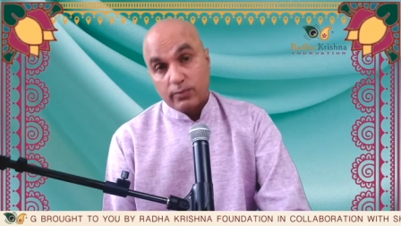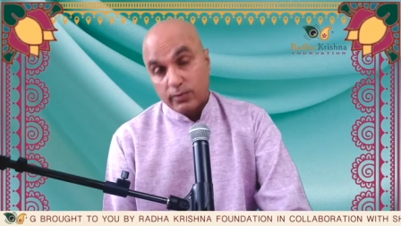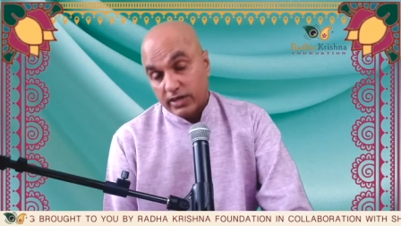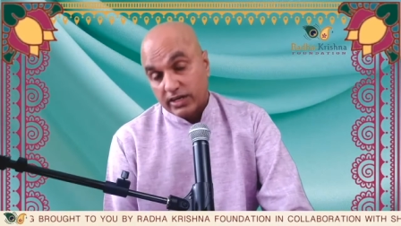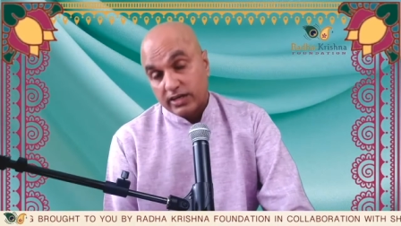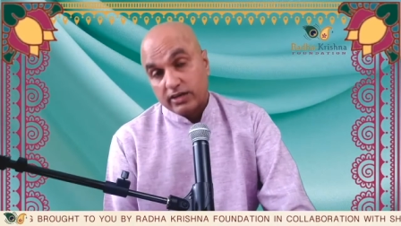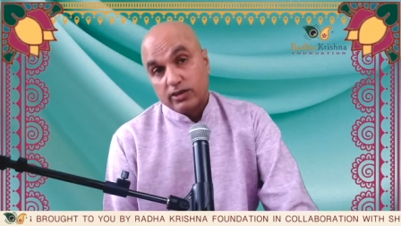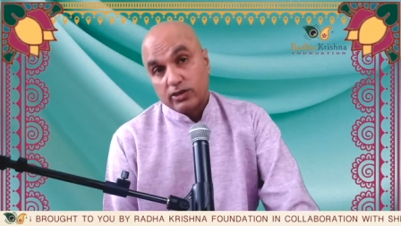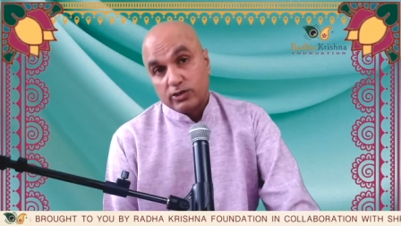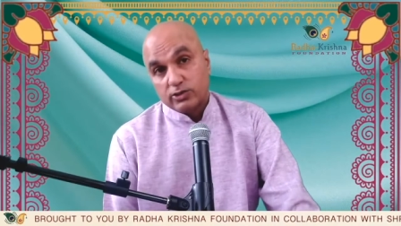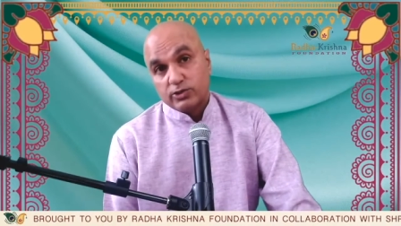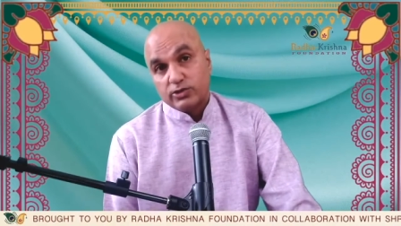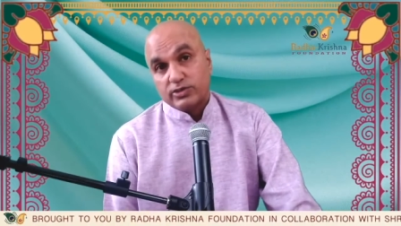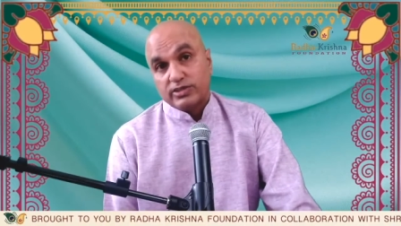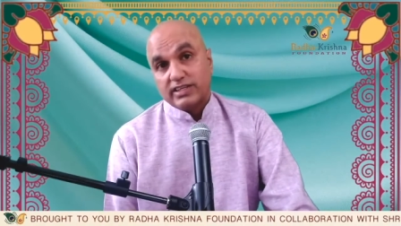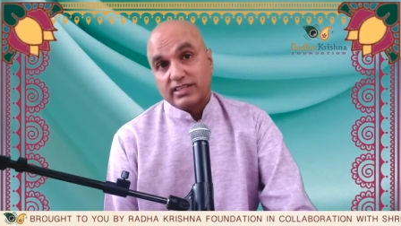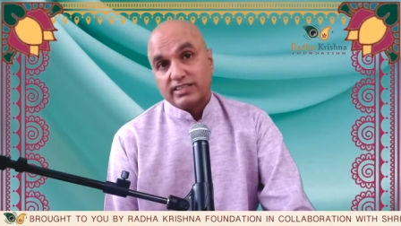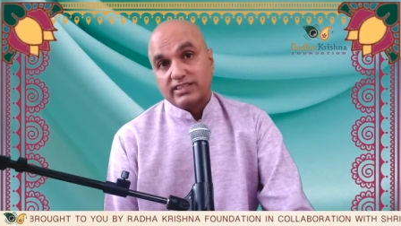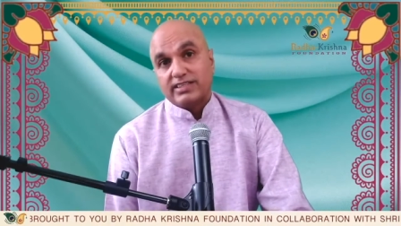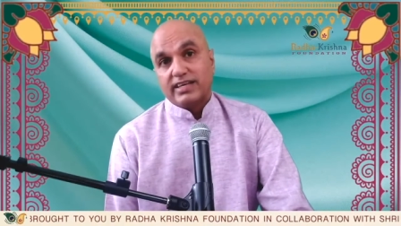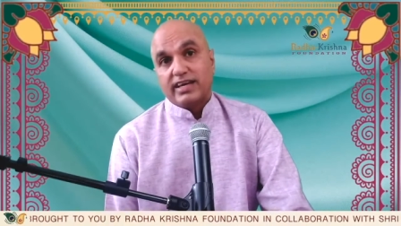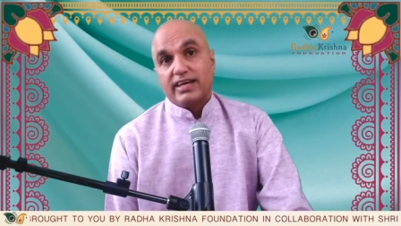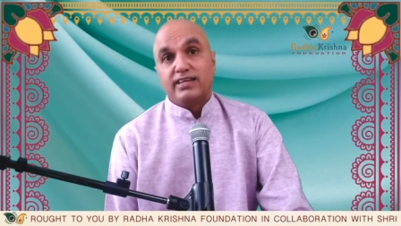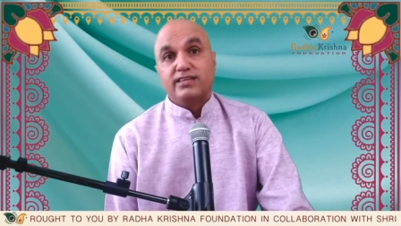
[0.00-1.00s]
Then we can
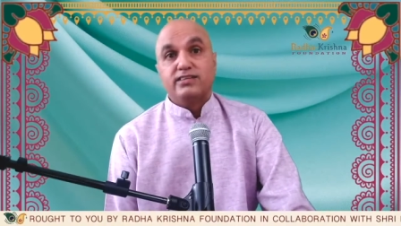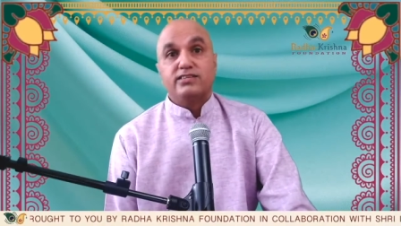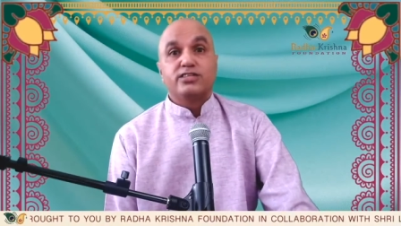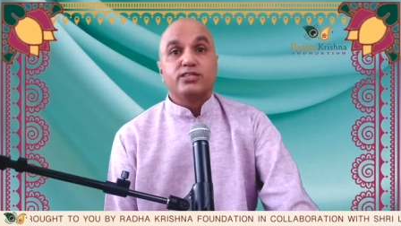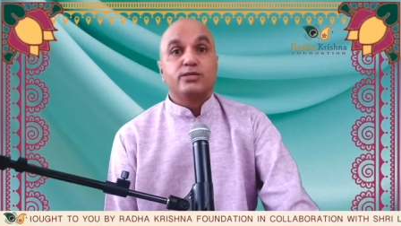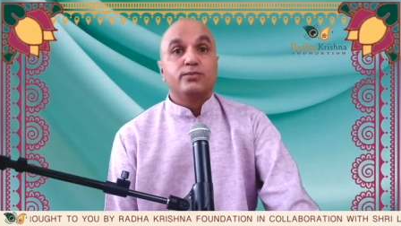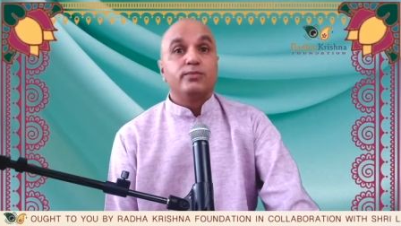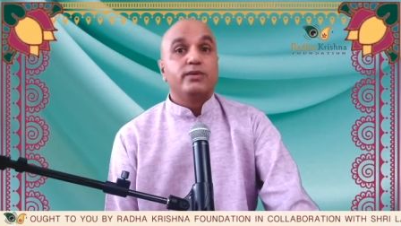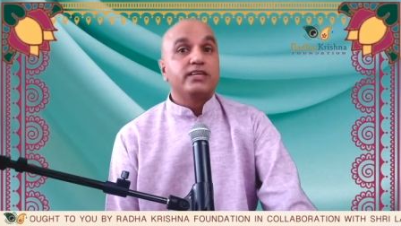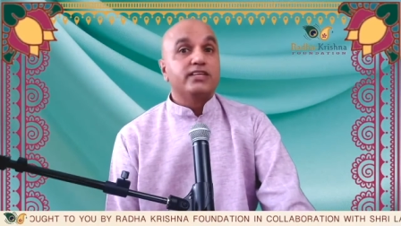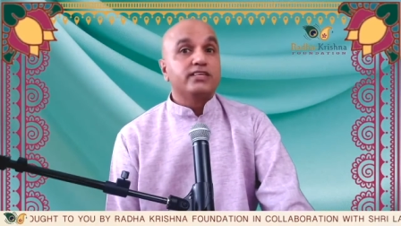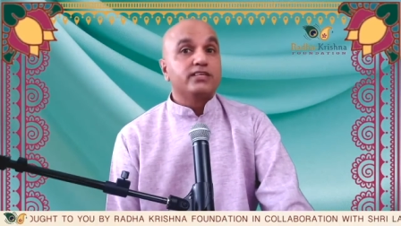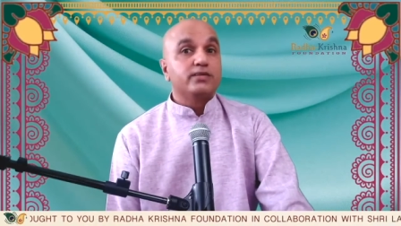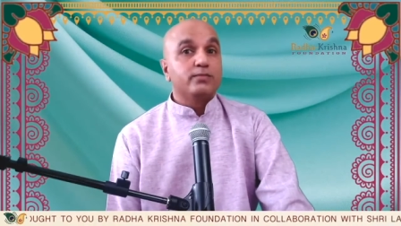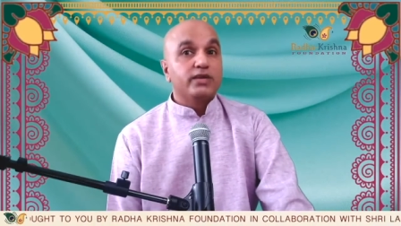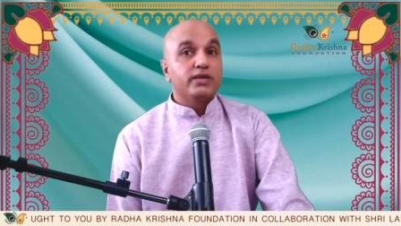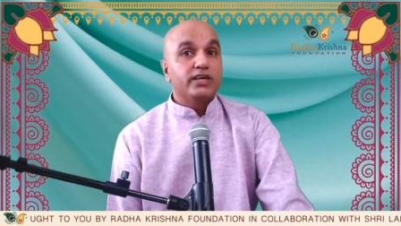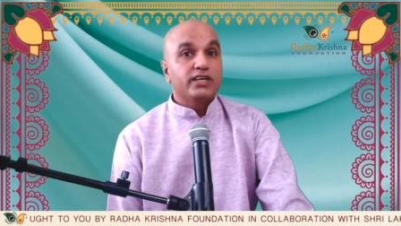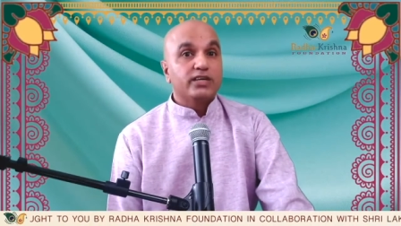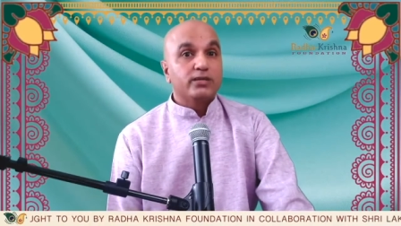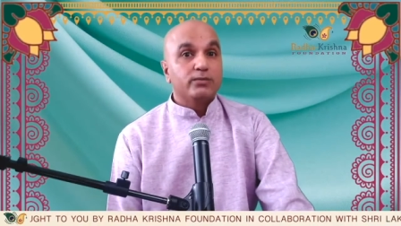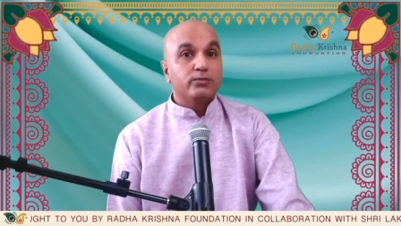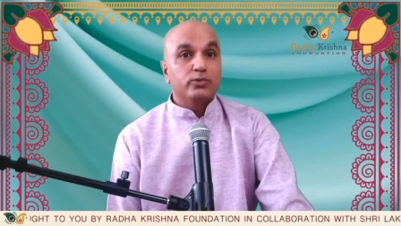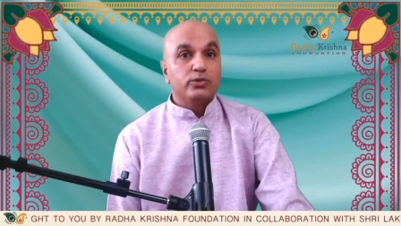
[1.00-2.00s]
also take sand and
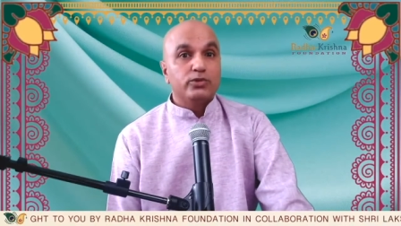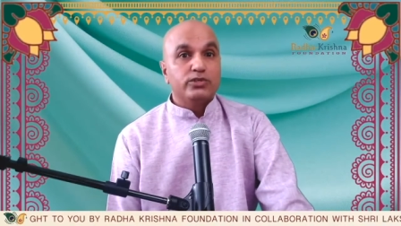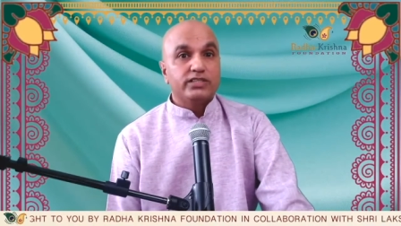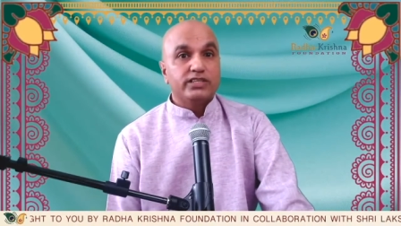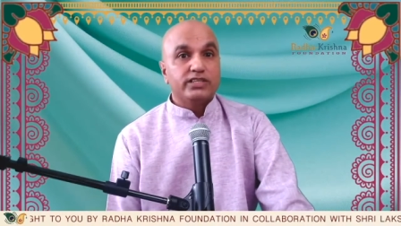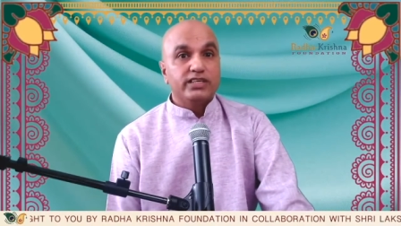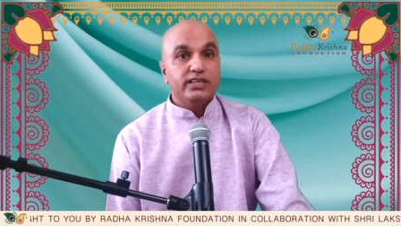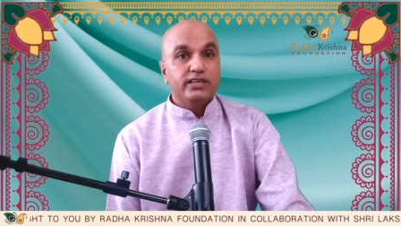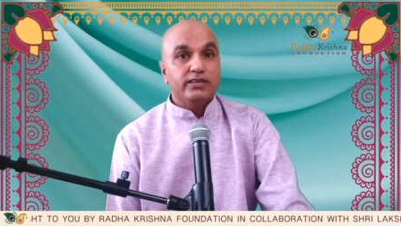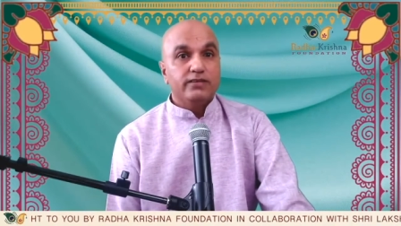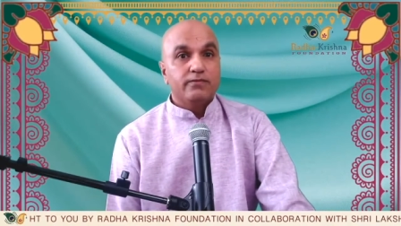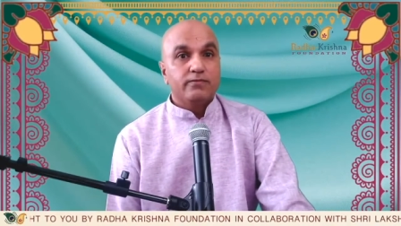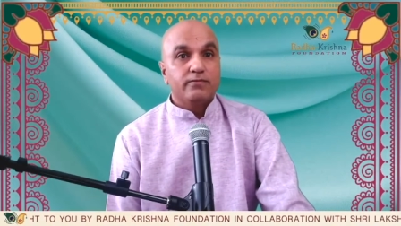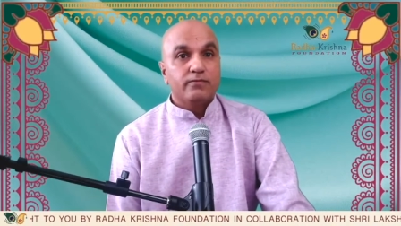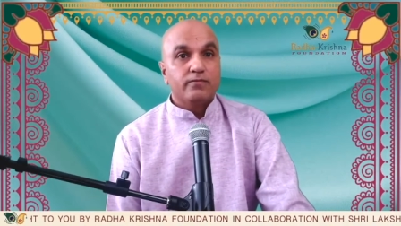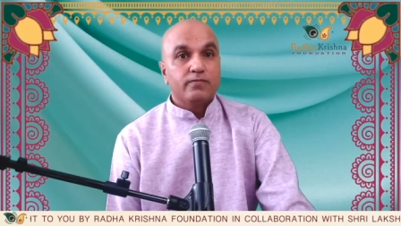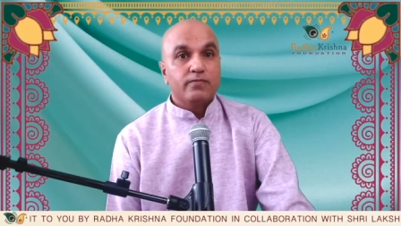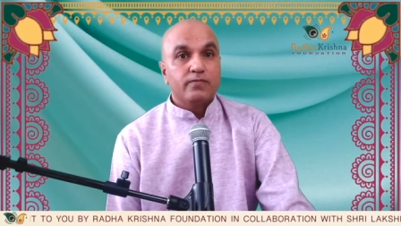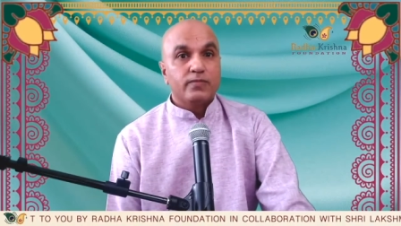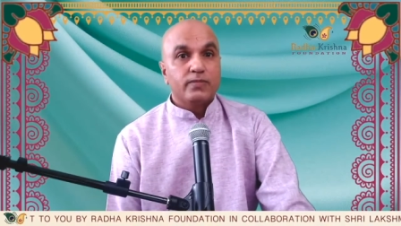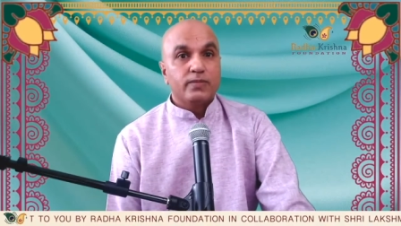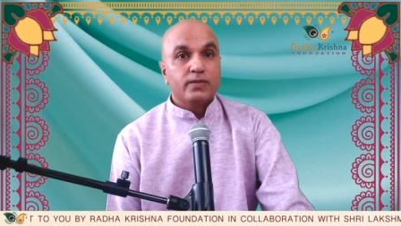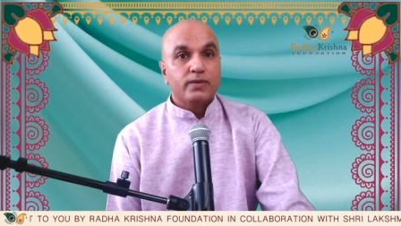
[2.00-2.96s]
cement and make a murti.